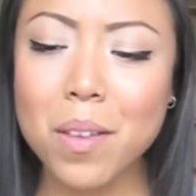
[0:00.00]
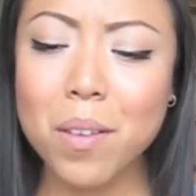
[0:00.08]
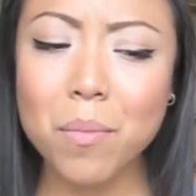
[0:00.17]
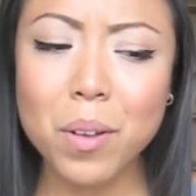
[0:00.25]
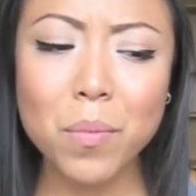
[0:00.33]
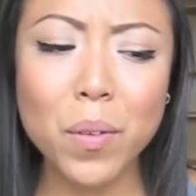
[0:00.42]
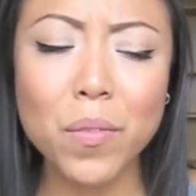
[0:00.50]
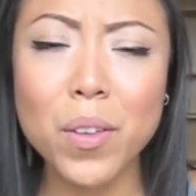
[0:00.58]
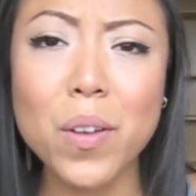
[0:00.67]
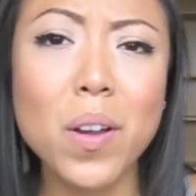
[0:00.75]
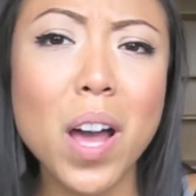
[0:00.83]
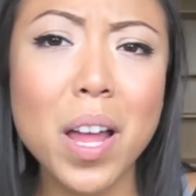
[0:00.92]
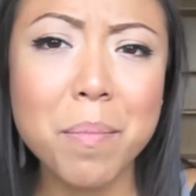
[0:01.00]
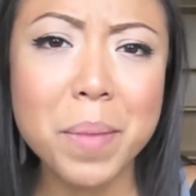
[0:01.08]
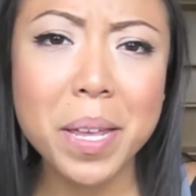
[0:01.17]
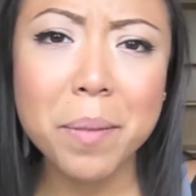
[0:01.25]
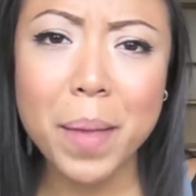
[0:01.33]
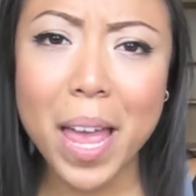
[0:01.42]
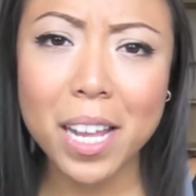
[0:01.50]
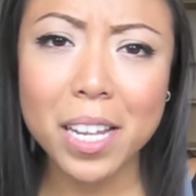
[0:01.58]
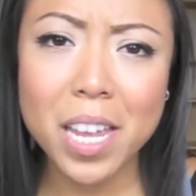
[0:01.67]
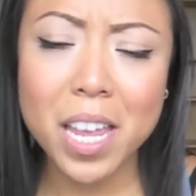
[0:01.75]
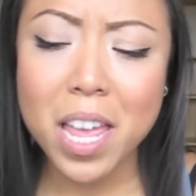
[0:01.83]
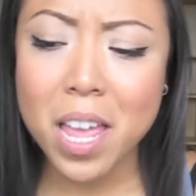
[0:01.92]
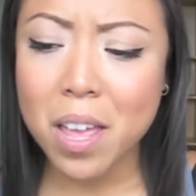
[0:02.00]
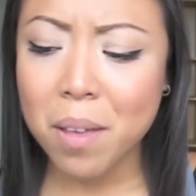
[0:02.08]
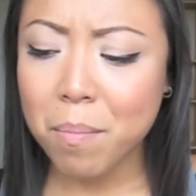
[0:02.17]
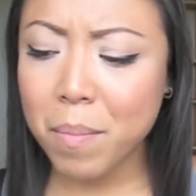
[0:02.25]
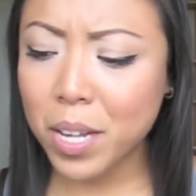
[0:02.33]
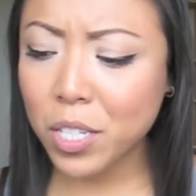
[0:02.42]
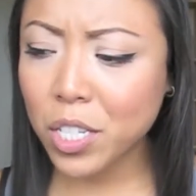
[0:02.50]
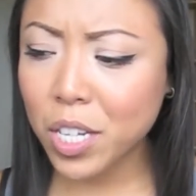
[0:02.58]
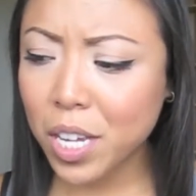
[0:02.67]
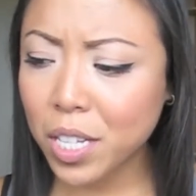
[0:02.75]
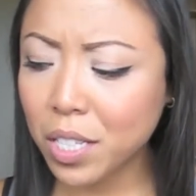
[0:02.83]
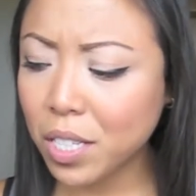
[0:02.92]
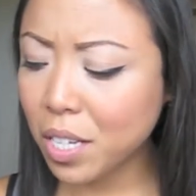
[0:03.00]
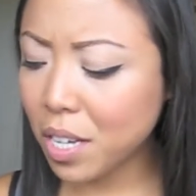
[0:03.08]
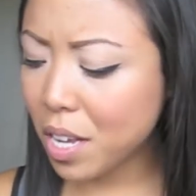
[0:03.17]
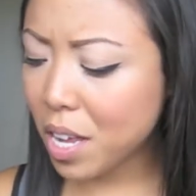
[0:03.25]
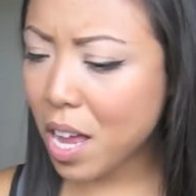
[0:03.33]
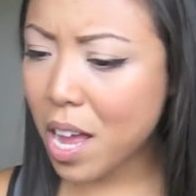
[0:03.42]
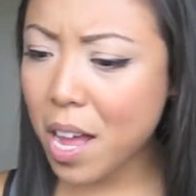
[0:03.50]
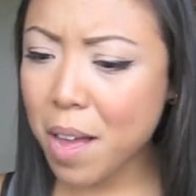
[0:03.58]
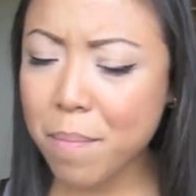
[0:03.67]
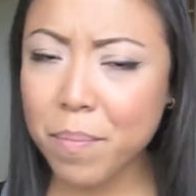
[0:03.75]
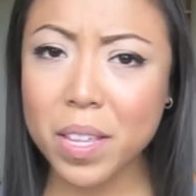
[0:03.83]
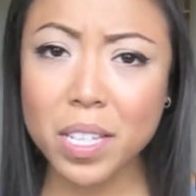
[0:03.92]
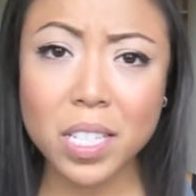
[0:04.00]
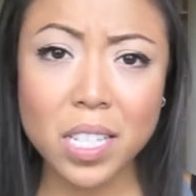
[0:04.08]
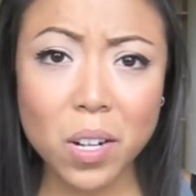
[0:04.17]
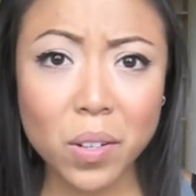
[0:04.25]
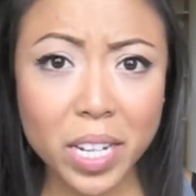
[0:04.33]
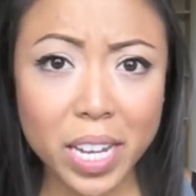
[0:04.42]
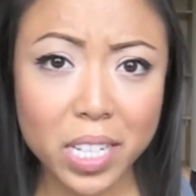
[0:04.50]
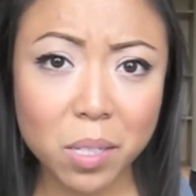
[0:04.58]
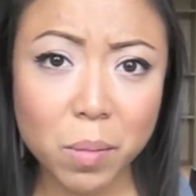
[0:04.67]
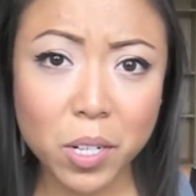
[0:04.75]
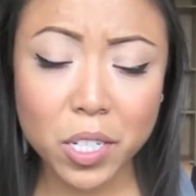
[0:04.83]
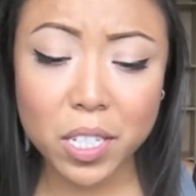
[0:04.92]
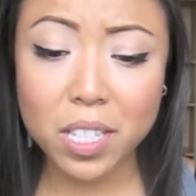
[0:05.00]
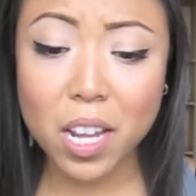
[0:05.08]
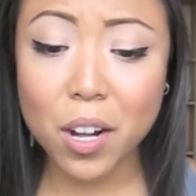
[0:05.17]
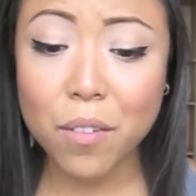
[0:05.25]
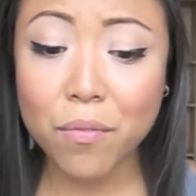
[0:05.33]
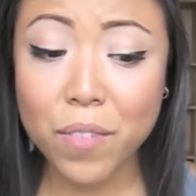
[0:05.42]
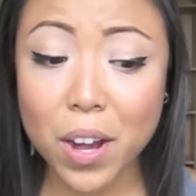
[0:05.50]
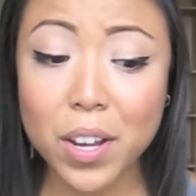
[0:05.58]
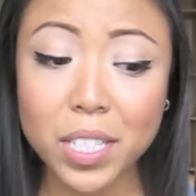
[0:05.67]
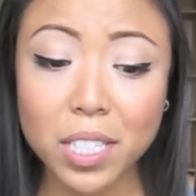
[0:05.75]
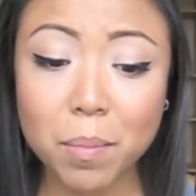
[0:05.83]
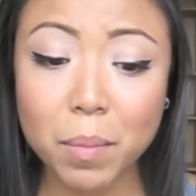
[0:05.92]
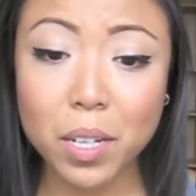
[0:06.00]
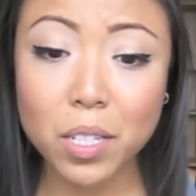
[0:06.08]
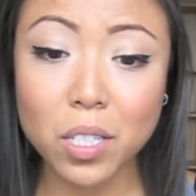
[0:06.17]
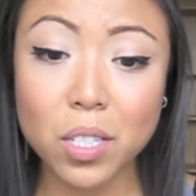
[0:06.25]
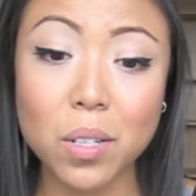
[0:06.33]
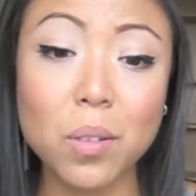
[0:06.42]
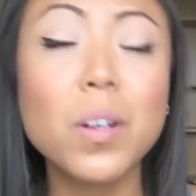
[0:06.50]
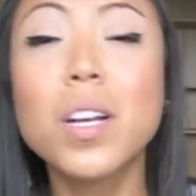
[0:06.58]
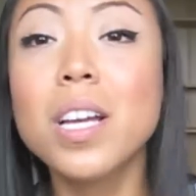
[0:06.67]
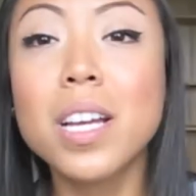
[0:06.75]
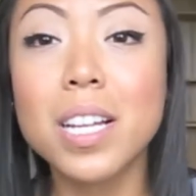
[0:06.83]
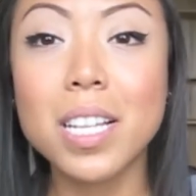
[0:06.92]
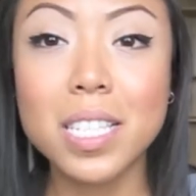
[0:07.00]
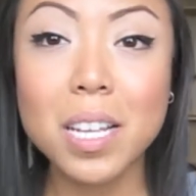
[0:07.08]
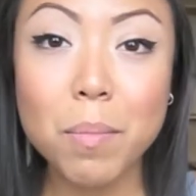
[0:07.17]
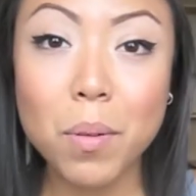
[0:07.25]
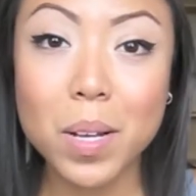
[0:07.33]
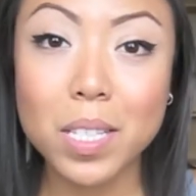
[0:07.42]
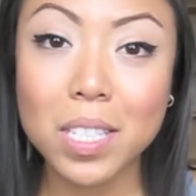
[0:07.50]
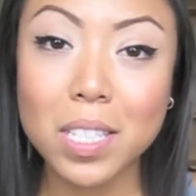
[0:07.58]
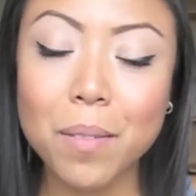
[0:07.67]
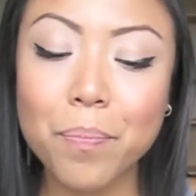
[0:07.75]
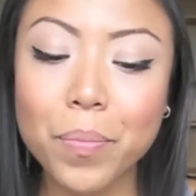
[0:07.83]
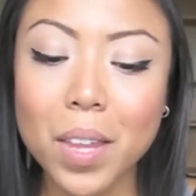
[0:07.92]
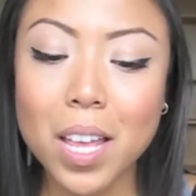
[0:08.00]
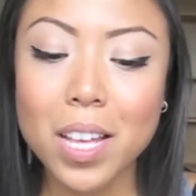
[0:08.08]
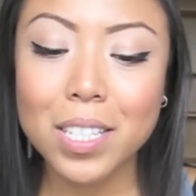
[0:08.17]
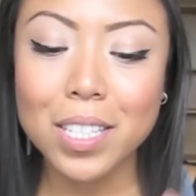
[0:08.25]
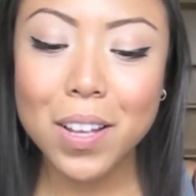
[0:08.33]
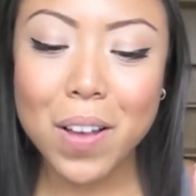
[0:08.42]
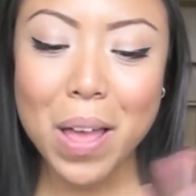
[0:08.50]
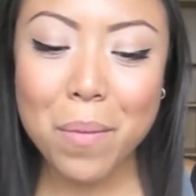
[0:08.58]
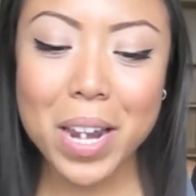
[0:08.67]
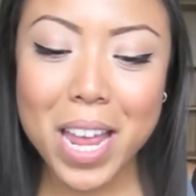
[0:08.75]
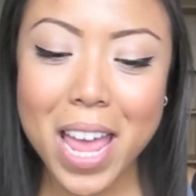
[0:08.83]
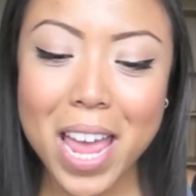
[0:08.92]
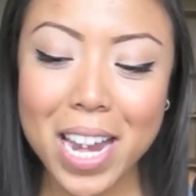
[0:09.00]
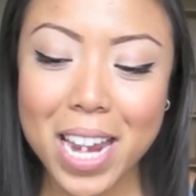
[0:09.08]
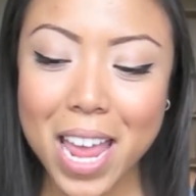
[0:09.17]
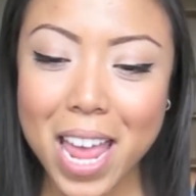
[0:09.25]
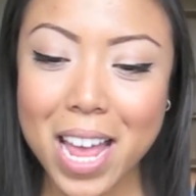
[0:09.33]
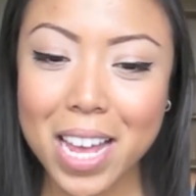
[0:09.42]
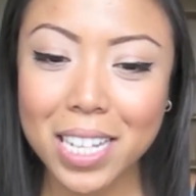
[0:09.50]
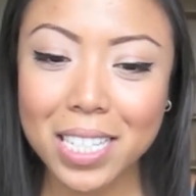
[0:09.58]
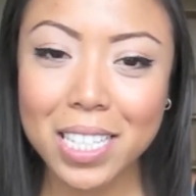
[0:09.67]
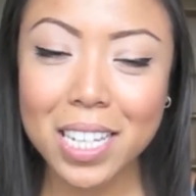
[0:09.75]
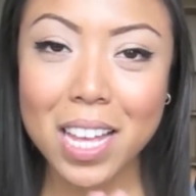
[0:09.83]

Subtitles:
one review on Makeup Alley mentioned the Sedona lace brushes that are very similar to the Sigma ones. So I went ahead and